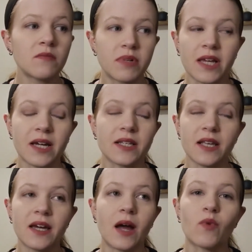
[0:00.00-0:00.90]
but like I
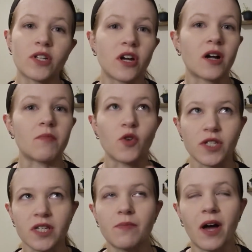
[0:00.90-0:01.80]
said, I want to talk
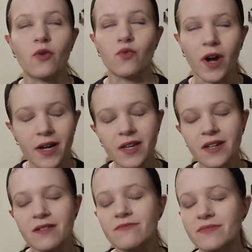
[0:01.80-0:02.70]
mostly about
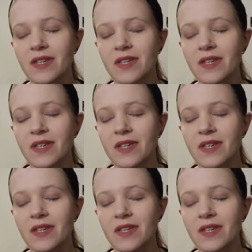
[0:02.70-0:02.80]
writing,